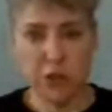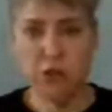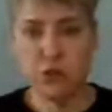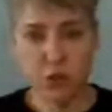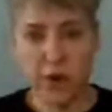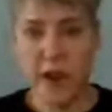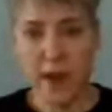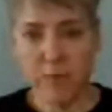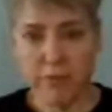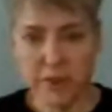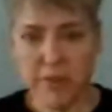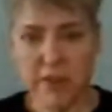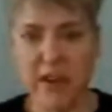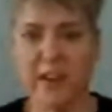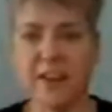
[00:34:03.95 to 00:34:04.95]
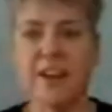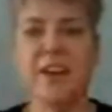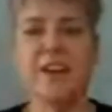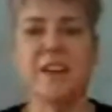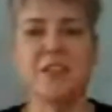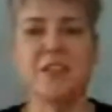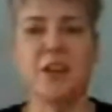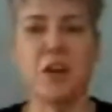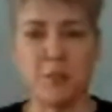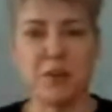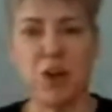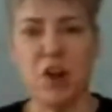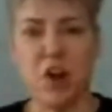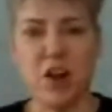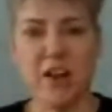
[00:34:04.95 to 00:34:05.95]
destroy everything to
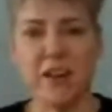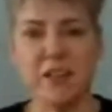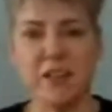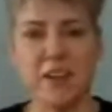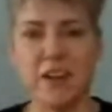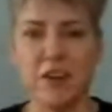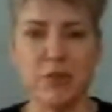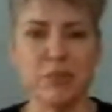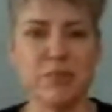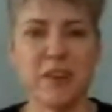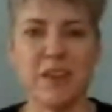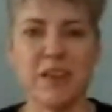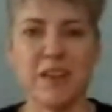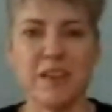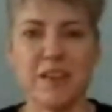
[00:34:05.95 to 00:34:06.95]
come along and, you know,